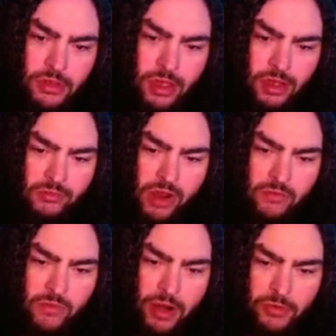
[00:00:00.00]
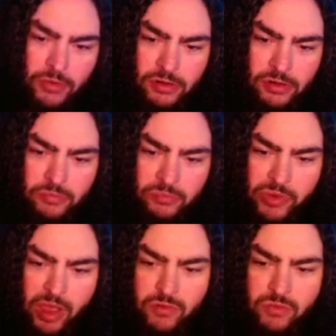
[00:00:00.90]
I'm glad we're able to
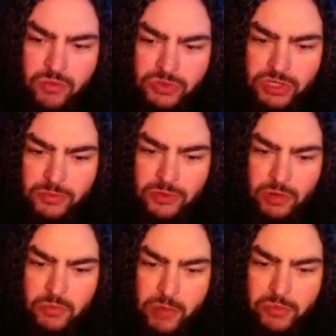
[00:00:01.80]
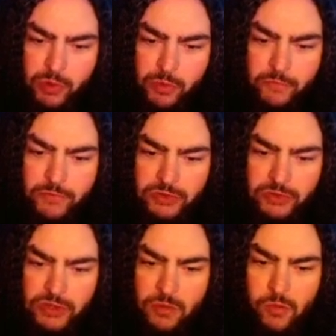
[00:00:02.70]
battle. Seems like my Pokemon
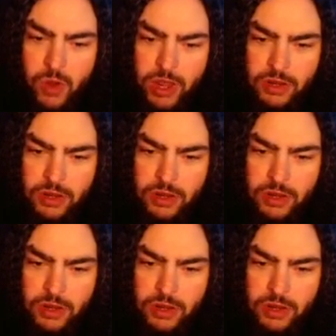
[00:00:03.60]
feels the same way.